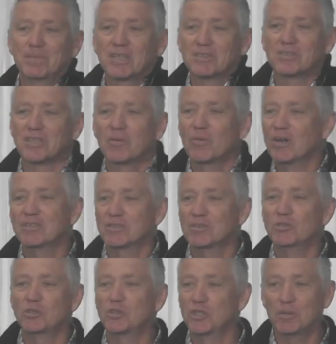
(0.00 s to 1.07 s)
because they won't
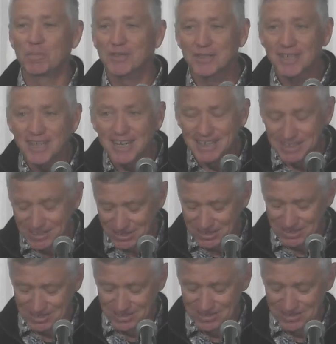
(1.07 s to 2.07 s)
do stupid things.